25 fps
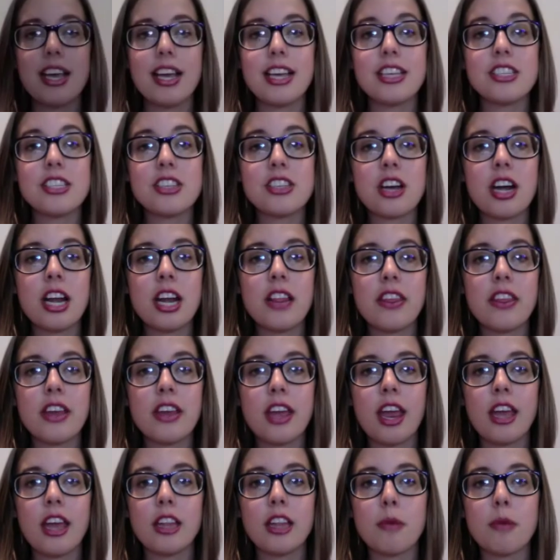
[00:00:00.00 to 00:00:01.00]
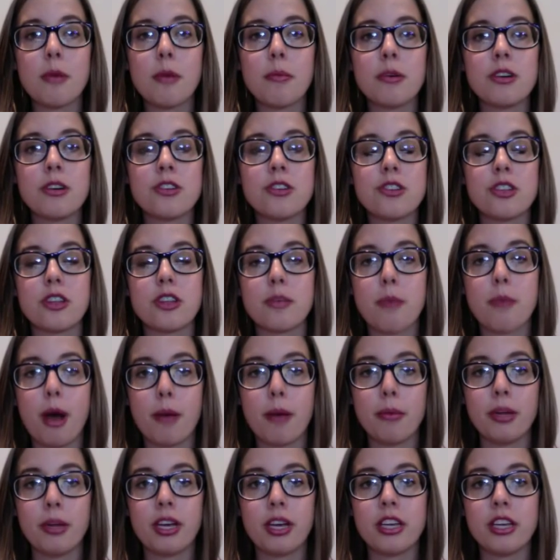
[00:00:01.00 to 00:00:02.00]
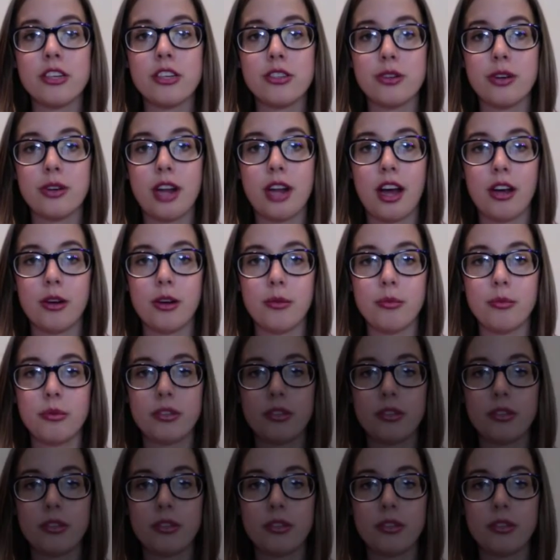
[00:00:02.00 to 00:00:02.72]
Is there anything AILA members or the public can do to help?